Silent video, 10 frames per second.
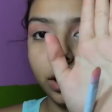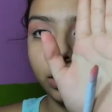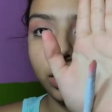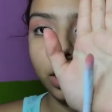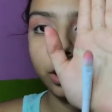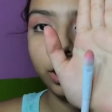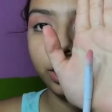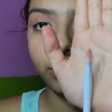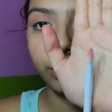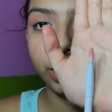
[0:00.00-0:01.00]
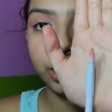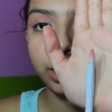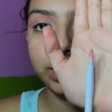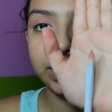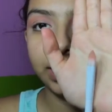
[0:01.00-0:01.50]
a longer brush
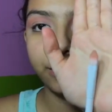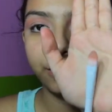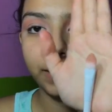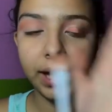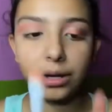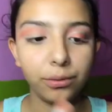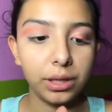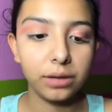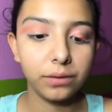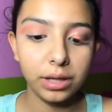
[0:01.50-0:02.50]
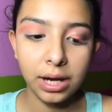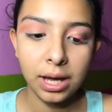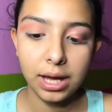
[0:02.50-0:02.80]
and it's kind of flat or whatever.